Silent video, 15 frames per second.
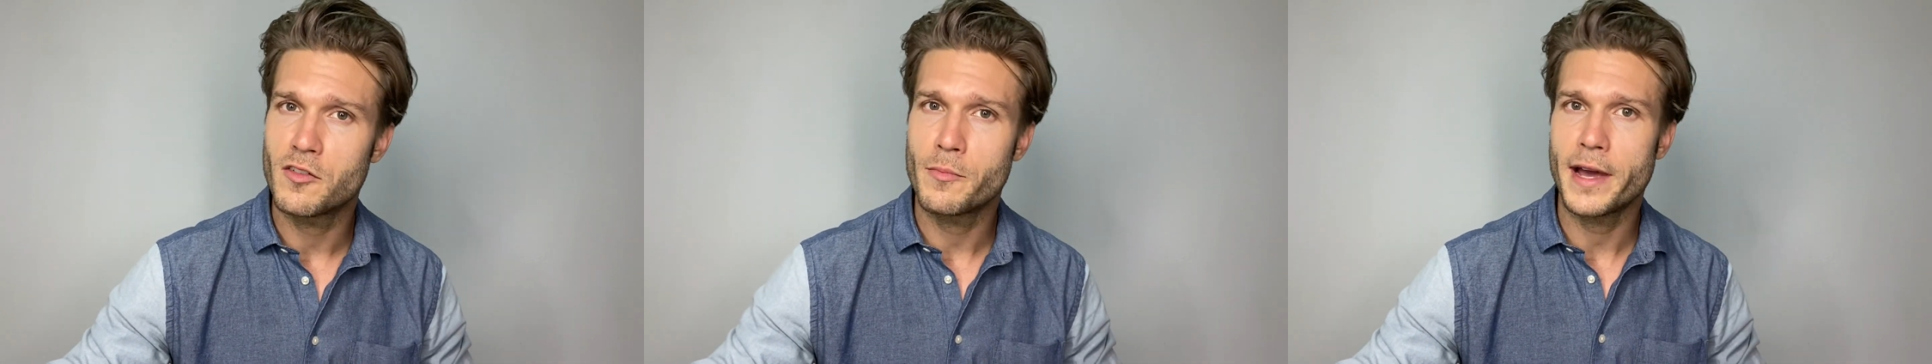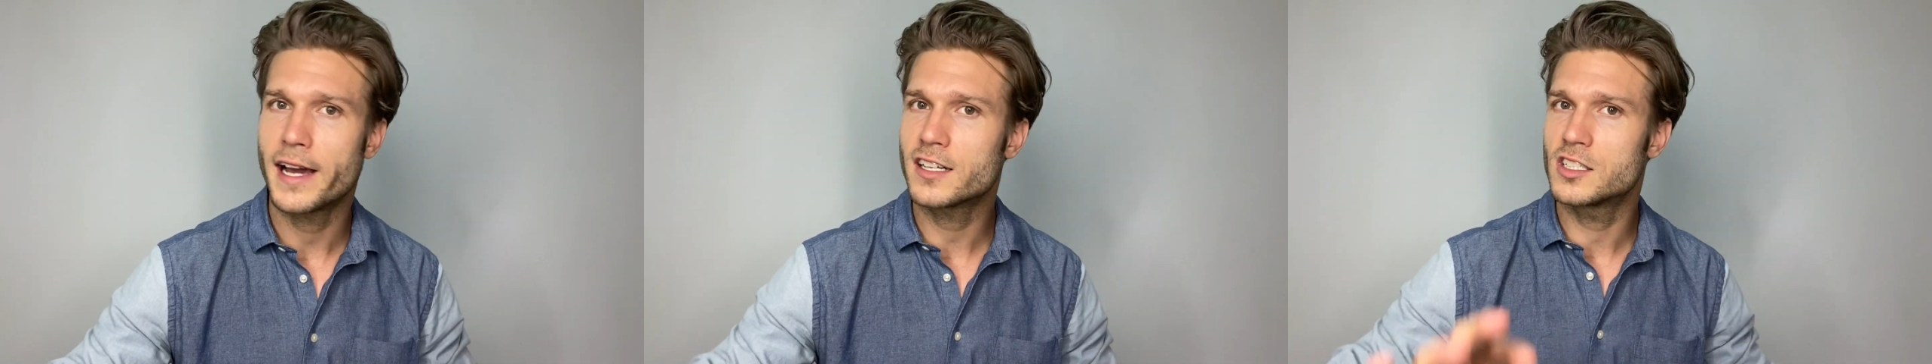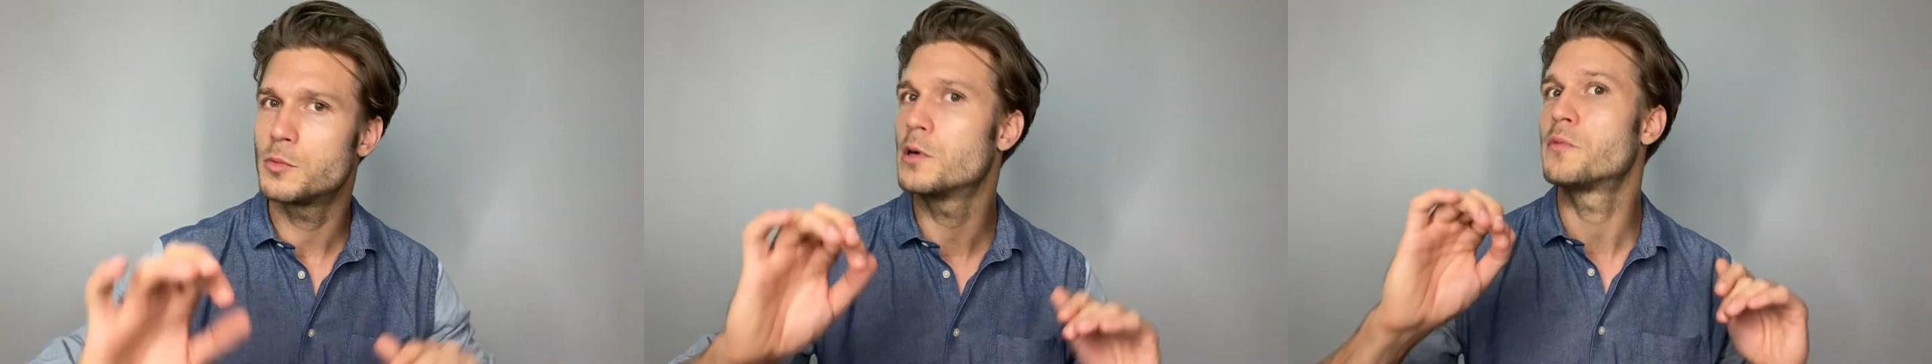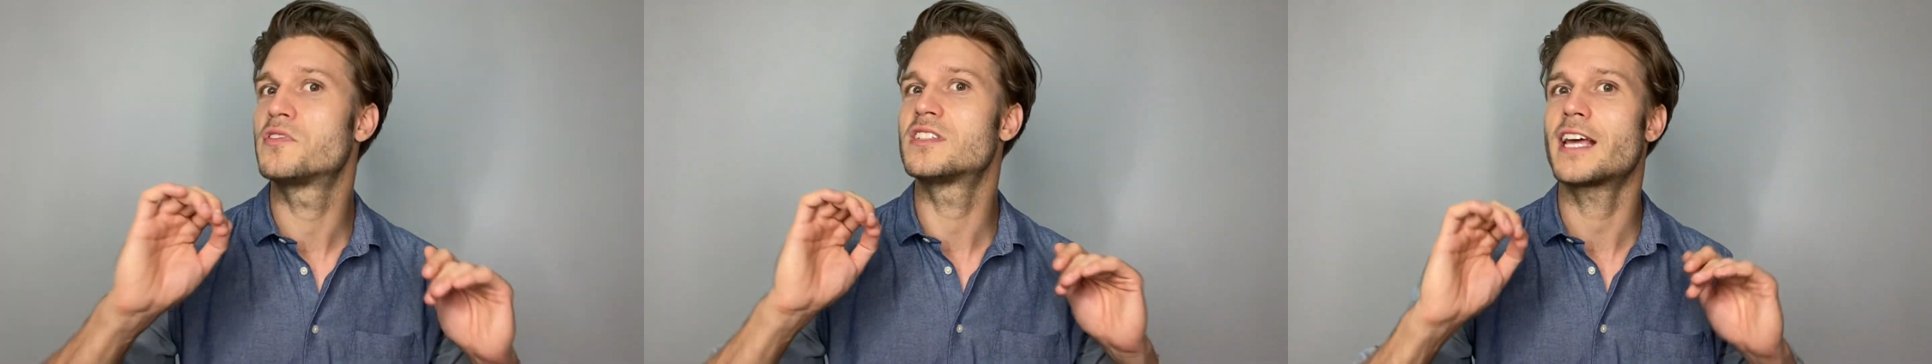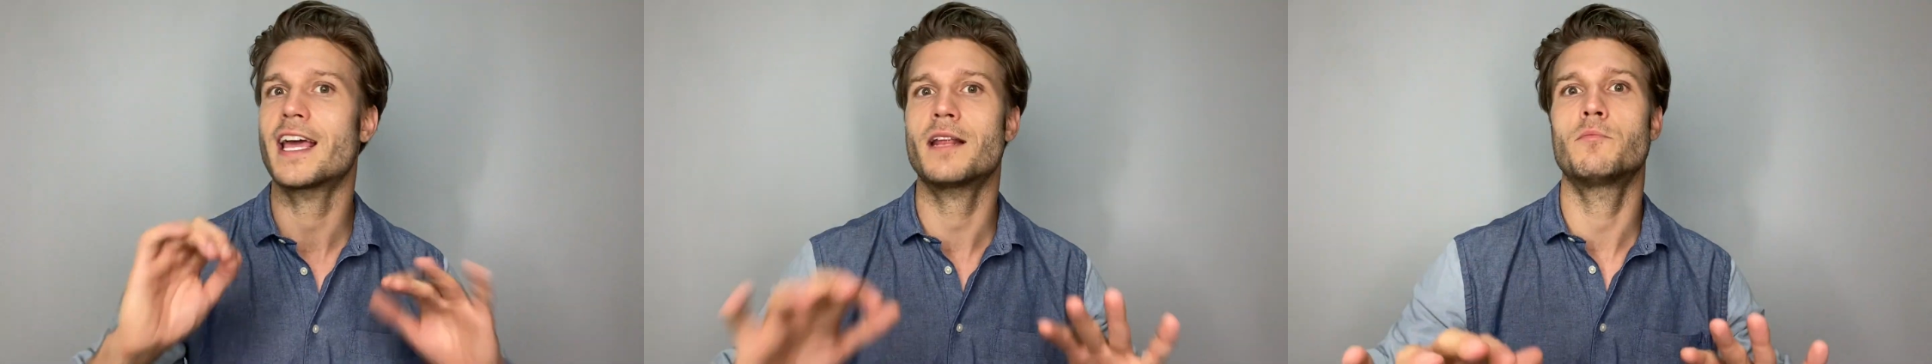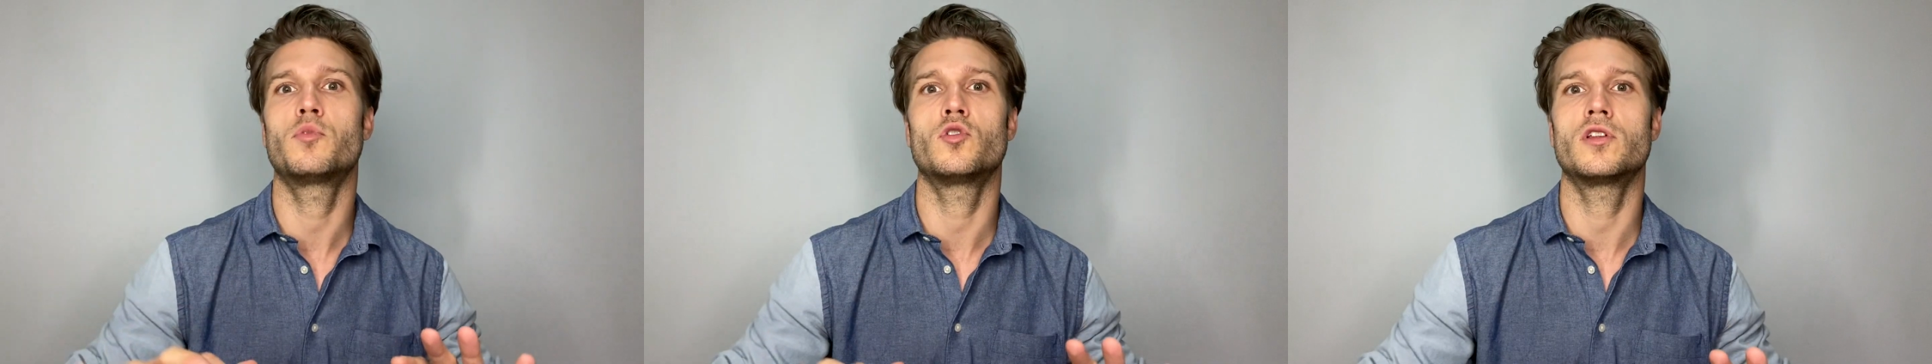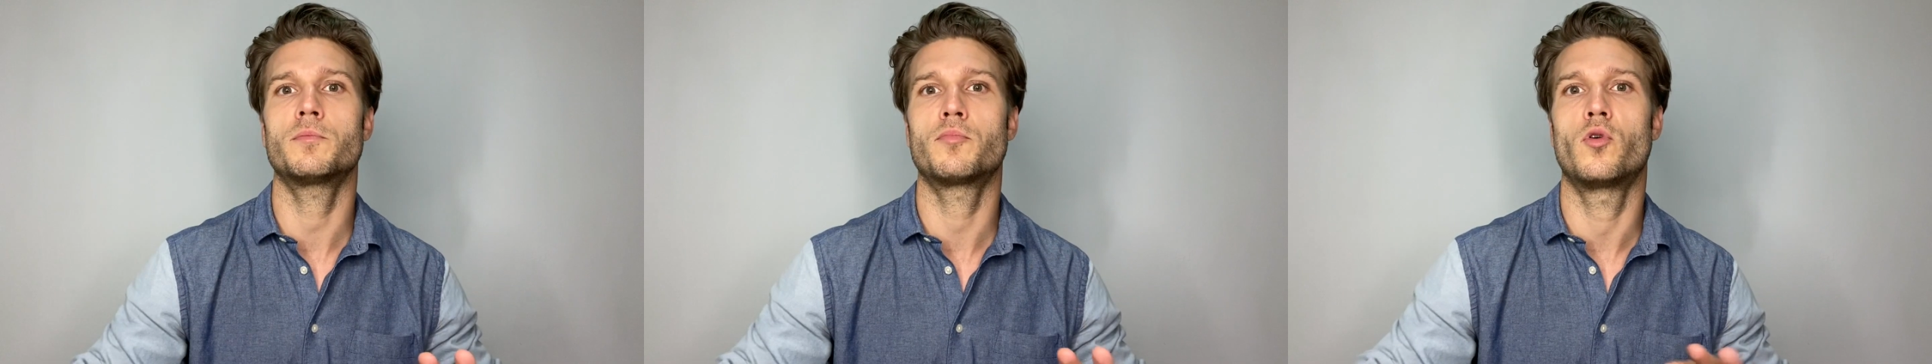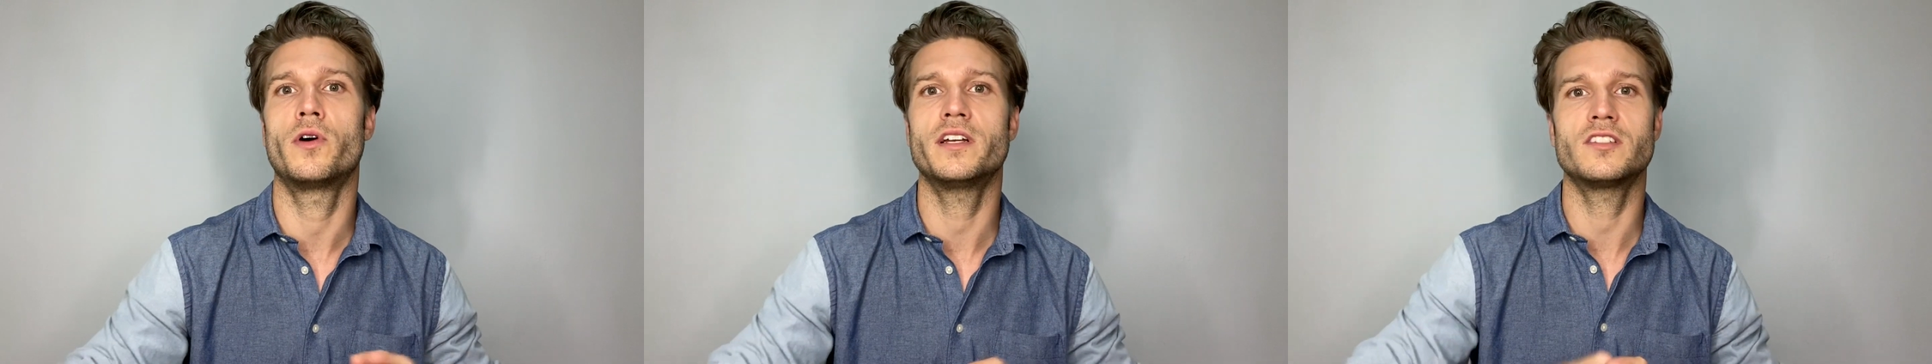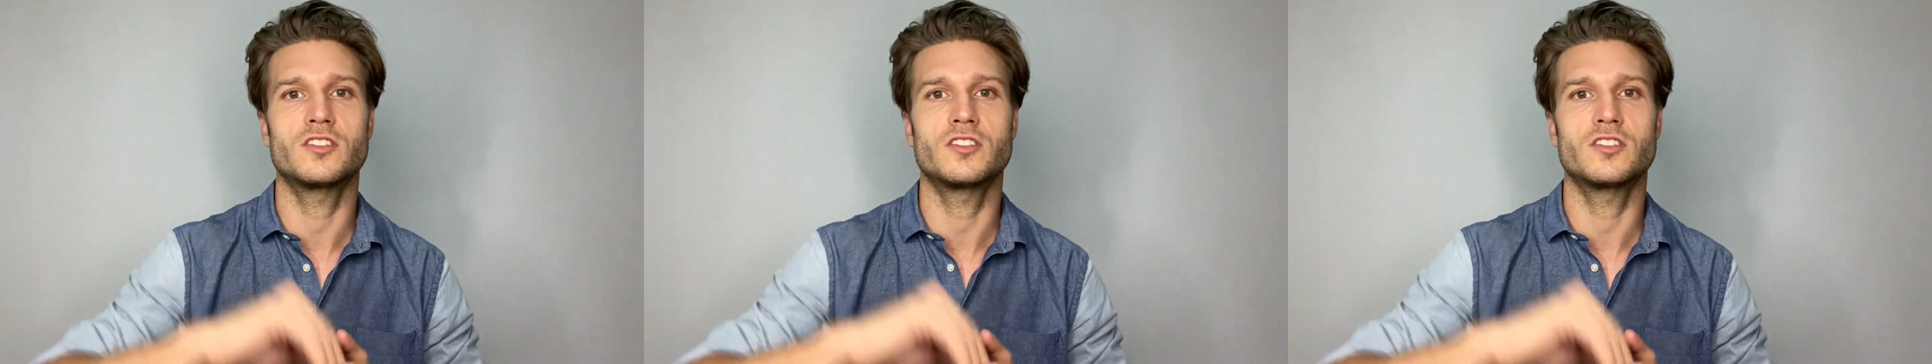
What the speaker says: maximum of 10 bullet points,